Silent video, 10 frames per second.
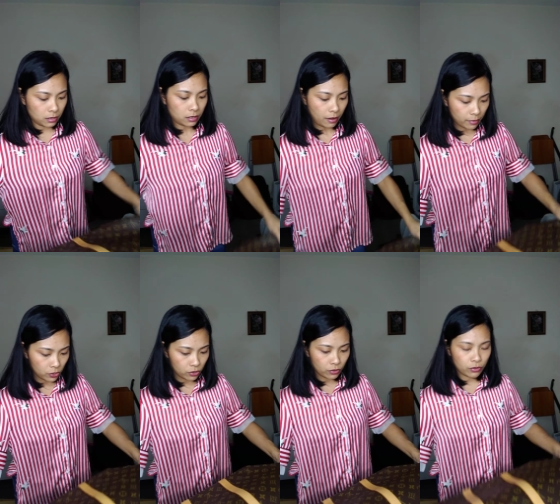Let me
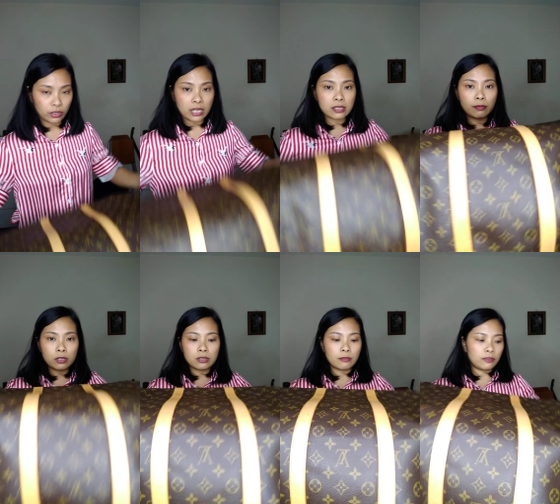show you. That's the
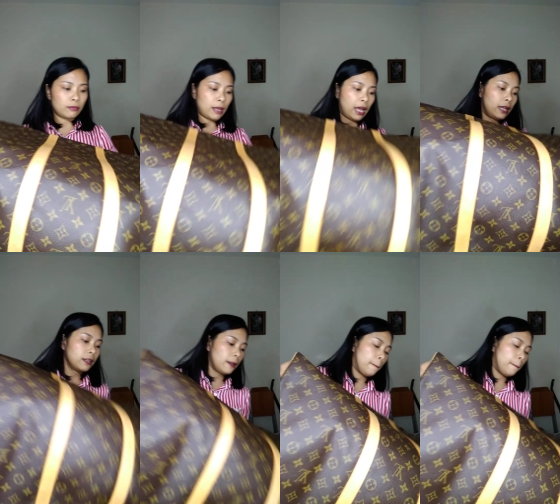bottom of the bag.